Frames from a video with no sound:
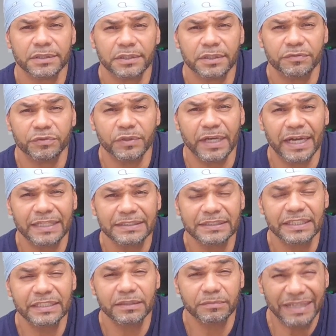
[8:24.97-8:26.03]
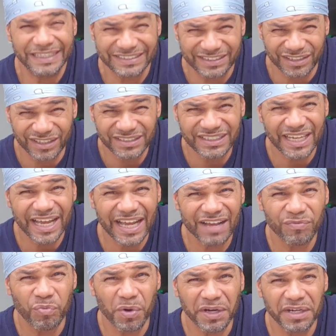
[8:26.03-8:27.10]
If you guys need them, it's good to
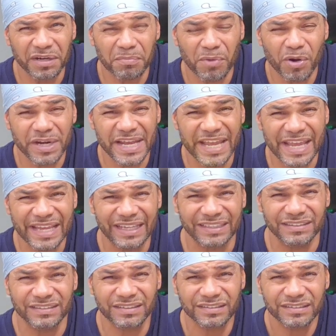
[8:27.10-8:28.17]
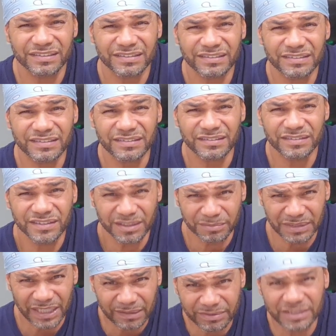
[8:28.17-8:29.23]
have one of them on hand.
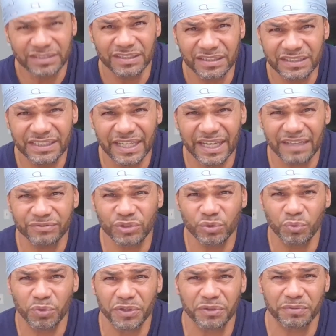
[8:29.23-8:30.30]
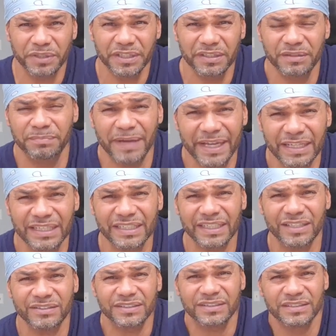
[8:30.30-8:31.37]
Sometimes it's good to have two or three bank
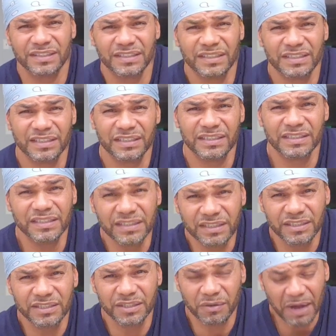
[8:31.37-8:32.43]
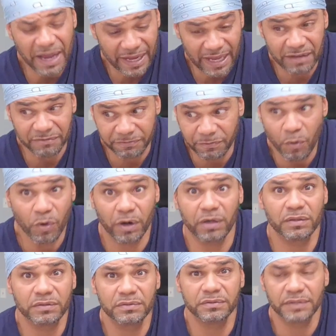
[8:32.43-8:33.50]
accounts. You know, I have
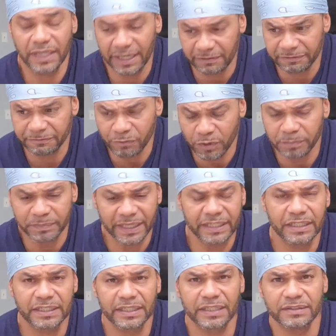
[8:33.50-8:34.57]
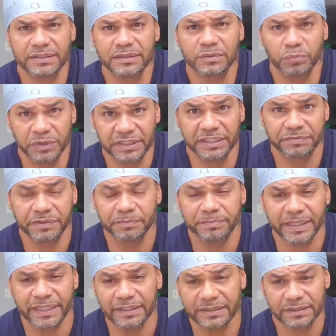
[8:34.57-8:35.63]
four. I have four bank accounts with different
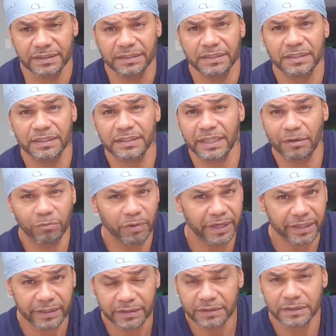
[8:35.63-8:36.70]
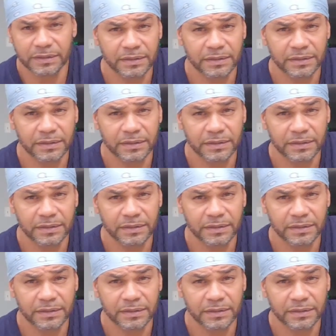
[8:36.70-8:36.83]
banks. That way,